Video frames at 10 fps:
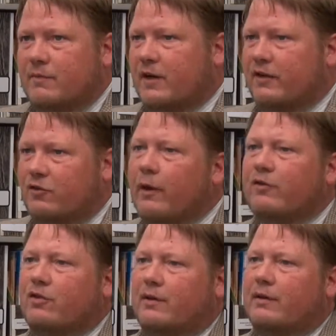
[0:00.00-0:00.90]

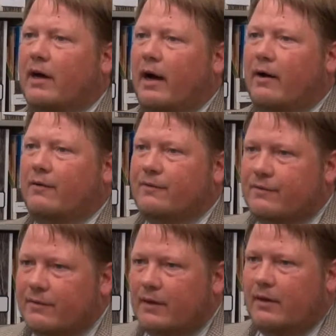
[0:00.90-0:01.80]
construction
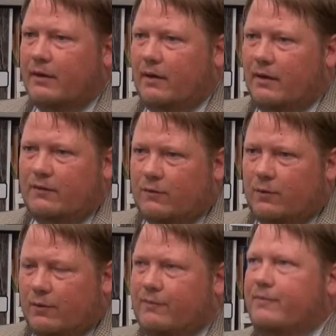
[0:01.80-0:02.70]
of
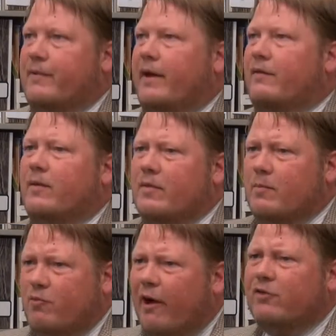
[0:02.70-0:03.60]
sort of the
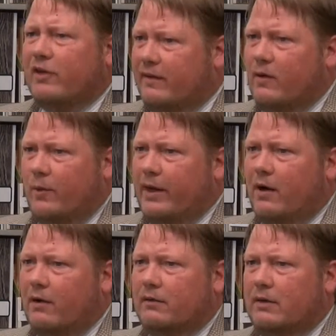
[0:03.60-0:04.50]
project that we
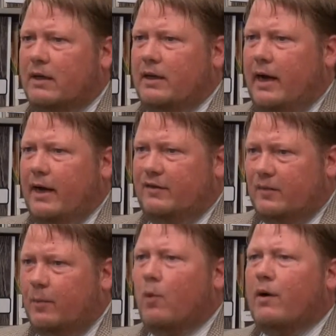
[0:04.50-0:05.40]
all
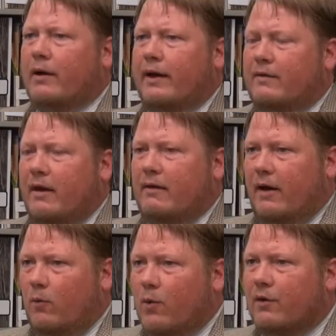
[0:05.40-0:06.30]
support,
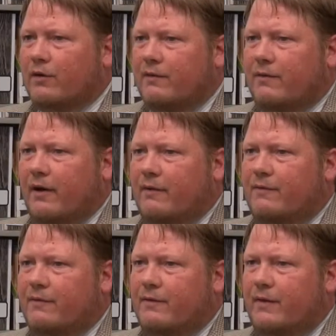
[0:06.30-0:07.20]
a world
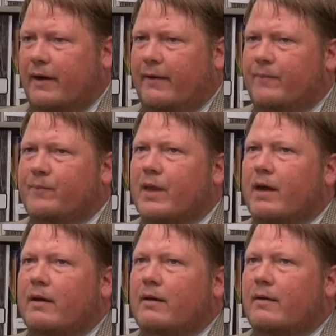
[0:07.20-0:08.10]
of
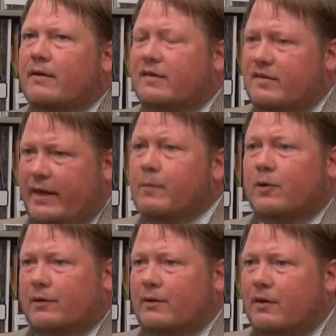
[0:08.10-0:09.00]

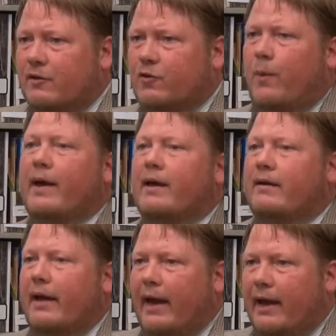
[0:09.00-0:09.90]
stable
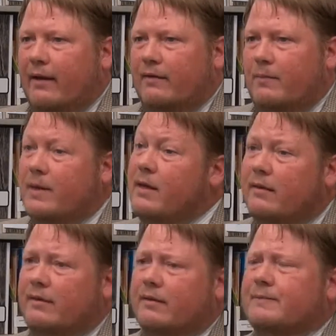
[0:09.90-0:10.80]
trade and
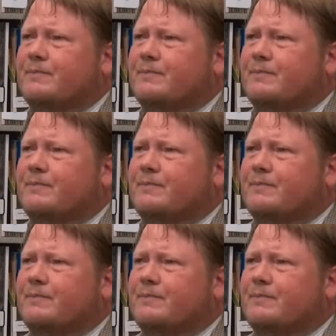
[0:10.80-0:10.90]
peace,